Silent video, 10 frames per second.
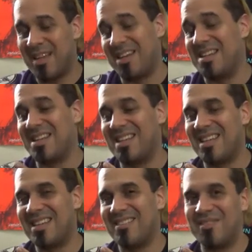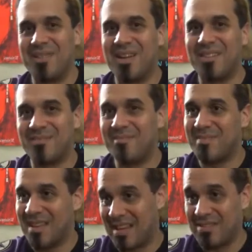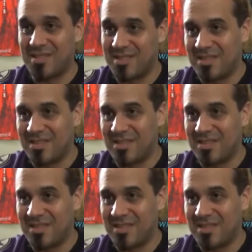I didn't. Well, I was